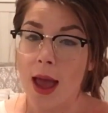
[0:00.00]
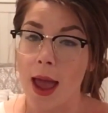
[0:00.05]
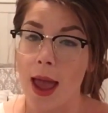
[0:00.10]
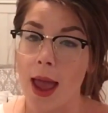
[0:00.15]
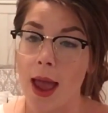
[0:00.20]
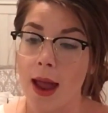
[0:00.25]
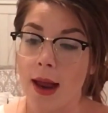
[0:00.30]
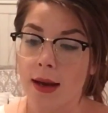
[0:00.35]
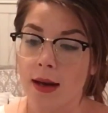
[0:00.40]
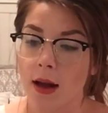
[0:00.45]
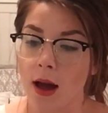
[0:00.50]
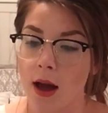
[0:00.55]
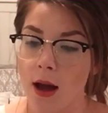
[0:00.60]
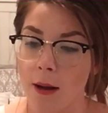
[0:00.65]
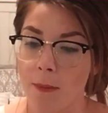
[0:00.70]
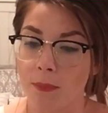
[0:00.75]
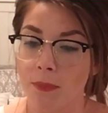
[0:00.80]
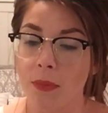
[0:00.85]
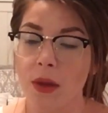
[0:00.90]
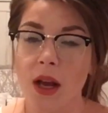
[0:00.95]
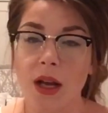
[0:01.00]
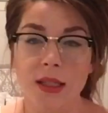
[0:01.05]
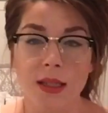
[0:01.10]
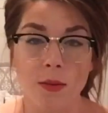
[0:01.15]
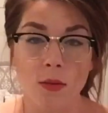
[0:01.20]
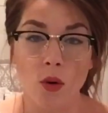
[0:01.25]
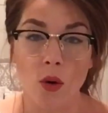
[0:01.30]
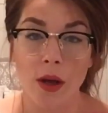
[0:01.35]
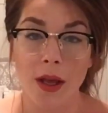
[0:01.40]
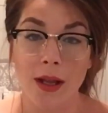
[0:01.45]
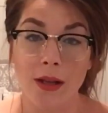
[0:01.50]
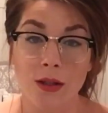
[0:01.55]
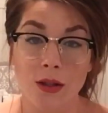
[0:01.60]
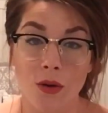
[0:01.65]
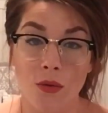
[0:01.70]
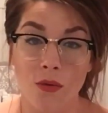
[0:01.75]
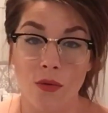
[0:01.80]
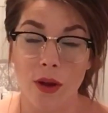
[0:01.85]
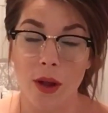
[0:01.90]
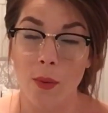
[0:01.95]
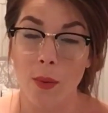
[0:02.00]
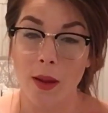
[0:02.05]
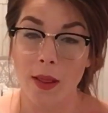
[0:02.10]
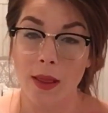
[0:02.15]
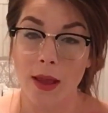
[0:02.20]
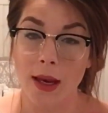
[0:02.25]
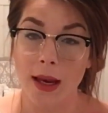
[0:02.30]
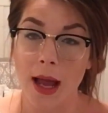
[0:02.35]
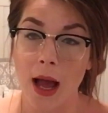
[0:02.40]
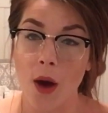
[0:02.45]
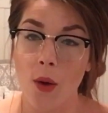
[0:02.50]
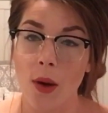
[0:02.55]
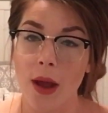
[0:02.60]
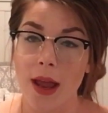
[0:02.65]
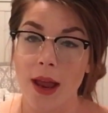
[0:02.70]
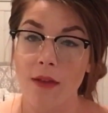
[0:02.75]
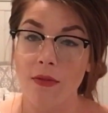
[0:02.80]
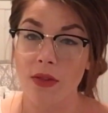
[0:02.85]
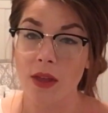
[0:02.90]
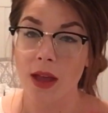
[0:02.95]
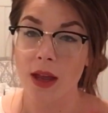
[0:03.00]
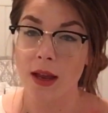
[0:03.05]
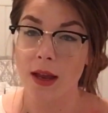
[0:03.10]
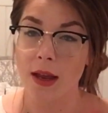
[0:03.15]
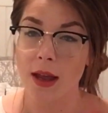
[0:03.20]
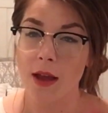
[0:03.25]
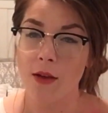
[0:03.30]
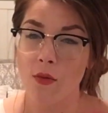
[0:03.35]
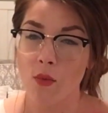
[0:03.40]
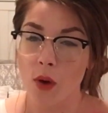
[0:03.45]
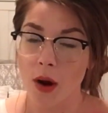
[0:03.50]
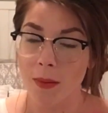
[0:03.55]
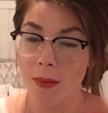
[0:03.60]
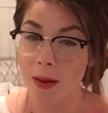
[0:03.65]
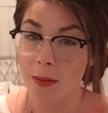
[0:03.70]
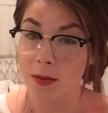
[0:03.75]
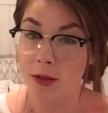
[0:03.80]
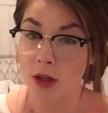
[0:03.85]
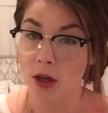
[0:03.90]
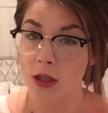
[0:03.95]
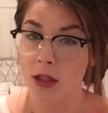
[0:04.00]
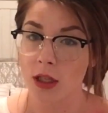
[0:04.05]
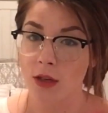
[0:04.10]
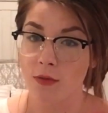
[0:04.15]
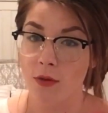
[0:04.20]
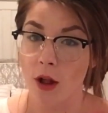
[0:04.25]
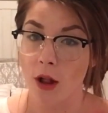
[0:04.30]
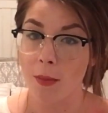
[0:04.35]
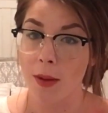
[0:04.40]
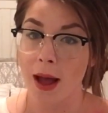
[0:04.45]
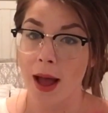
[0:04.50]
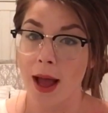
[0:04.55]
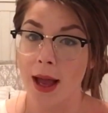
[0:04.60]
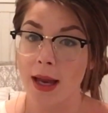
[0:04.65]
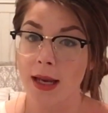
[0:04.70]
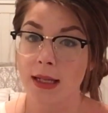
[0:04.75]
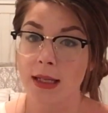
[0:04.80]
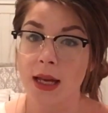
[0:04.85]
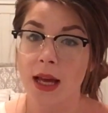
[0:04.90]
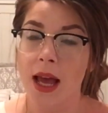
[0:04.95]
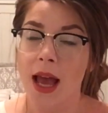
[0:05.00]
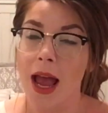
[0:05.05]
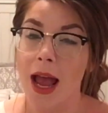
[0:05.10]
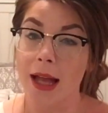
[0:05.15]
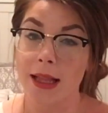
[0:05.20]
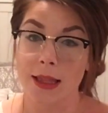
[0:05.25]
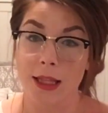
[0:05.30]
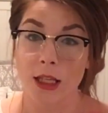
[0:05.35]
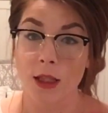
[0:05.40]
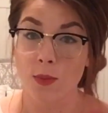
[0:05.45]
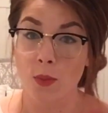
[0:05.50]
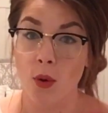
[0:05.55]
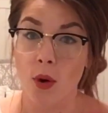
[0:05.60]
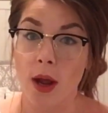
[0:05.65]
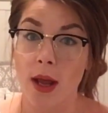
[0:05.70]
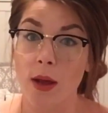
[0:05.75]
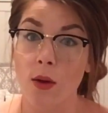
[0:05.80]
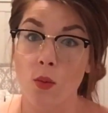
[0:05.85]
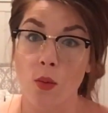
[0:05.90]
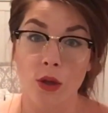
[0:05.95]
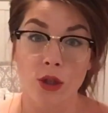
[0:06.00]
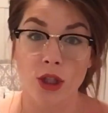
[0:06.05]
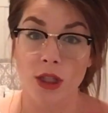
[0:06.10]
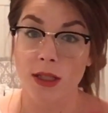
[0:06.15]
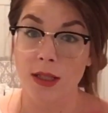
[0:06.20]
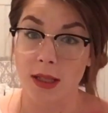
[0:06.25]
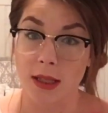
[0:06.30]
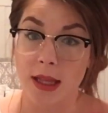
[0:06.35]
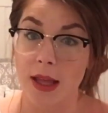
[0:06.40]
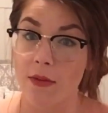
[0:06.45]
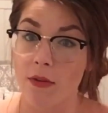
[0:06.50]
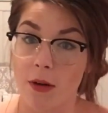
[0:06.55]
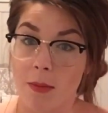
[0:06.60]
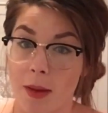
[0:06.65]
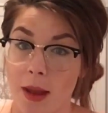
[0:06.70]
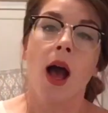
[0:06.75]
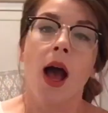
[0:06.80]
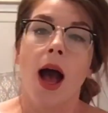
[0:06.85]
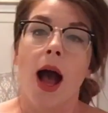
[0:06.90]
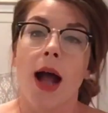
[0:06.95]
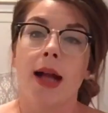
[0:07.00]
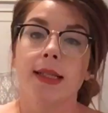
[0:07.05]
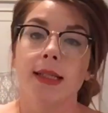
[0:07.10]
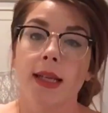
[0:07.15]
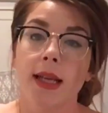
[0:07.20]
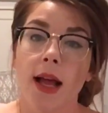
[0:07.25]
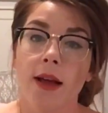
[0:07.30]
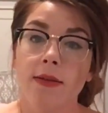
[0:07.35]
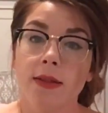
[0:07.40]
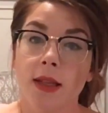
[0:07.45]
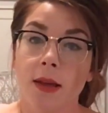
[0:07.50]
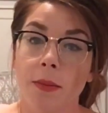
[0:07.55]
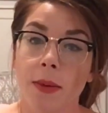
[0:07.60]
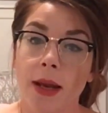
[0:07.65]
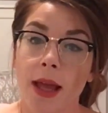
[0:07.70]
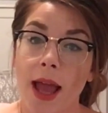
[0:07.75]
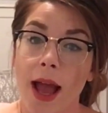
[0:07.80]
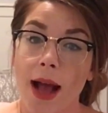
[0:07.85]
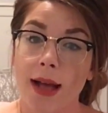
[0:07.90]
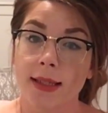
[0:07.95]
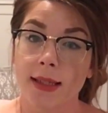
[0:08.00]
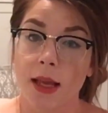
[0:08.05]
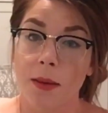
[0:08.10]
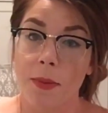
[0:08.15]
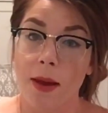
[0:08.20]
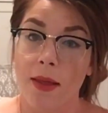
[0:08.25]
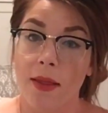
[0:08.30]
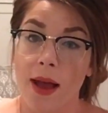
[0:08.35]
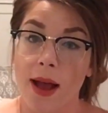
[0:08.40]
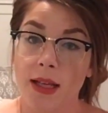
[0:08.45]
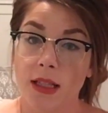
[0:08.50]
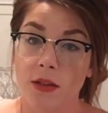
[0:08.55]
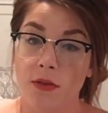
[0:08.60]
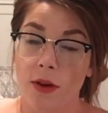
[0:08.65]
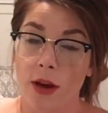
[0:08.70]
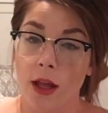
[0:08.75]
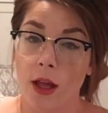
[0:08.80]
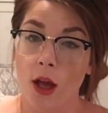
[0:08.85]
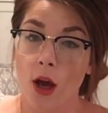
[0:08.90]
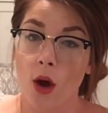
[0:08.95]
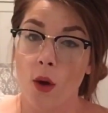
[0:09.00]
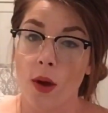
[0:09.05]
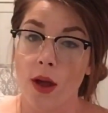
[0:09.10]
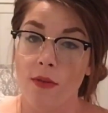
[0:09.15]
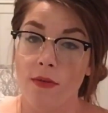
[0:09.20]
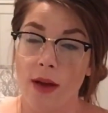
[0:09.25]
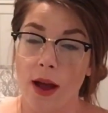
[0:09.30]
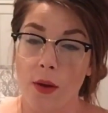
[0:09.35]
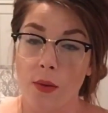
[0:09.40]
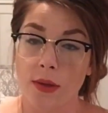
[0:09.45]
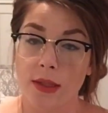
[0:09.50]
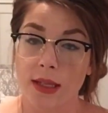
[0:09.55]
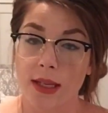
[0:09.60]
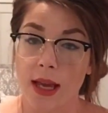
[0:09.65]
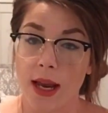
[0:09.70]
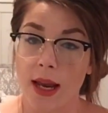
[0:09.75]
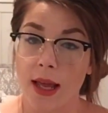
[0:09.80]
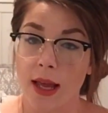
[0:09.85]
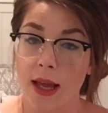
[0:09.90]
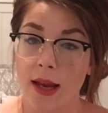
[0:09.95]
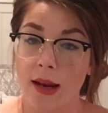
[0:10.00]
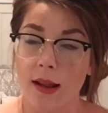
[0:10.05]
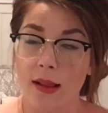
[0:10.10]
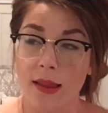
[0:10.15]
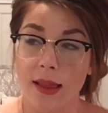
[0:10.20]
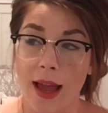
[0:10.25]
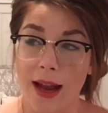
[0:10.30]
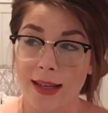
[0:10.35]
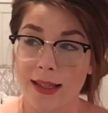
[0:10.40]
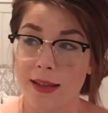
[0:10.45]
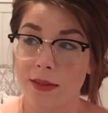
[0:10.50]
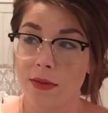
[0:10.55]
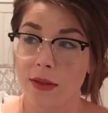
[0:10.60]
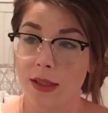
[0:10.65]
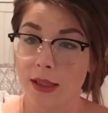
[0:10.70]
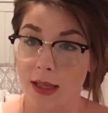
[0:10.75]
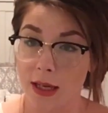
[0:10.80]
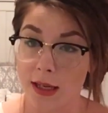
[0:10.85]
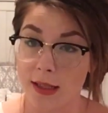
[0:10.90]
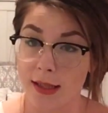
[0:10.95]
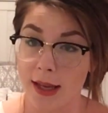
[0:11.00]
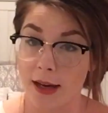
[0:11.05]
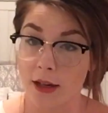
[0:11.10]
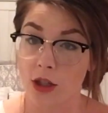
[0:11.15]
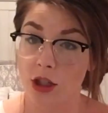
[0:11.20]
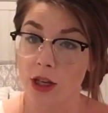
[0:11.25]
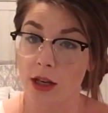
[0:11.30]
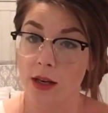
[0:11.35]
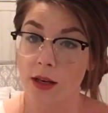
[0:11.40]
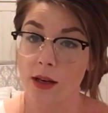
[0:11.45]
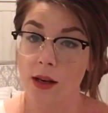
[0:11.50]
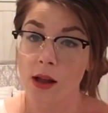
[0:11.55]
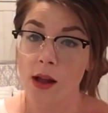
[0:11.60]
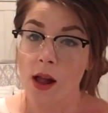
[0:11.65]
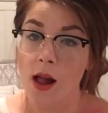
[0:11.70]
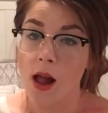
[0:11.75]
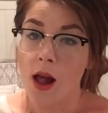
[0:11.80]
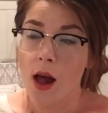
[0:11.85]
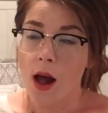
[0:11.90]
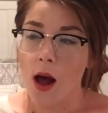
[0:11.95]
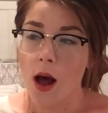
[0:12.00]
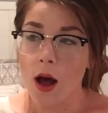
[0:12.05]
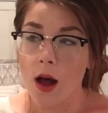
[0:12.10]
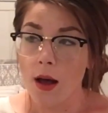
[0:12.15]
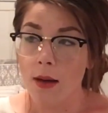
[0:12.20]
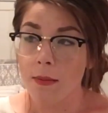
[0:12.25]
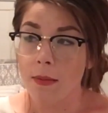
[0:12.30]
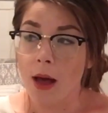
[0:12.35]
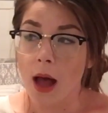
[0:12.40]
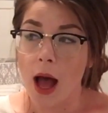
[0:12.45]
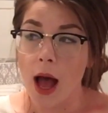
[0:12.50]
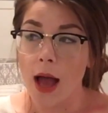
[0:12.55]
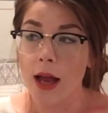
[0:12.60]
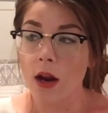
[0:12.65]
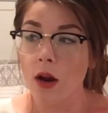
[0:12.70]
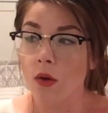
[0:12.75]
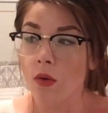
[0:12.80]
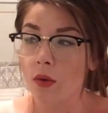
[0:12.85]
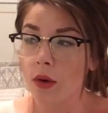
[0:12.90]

And because I'm going in so frequently now, if one baby starts to fall behind, at this point, we'll just deliver me. I did have somebody ask in my last video if I was getting an elective C-section. I don't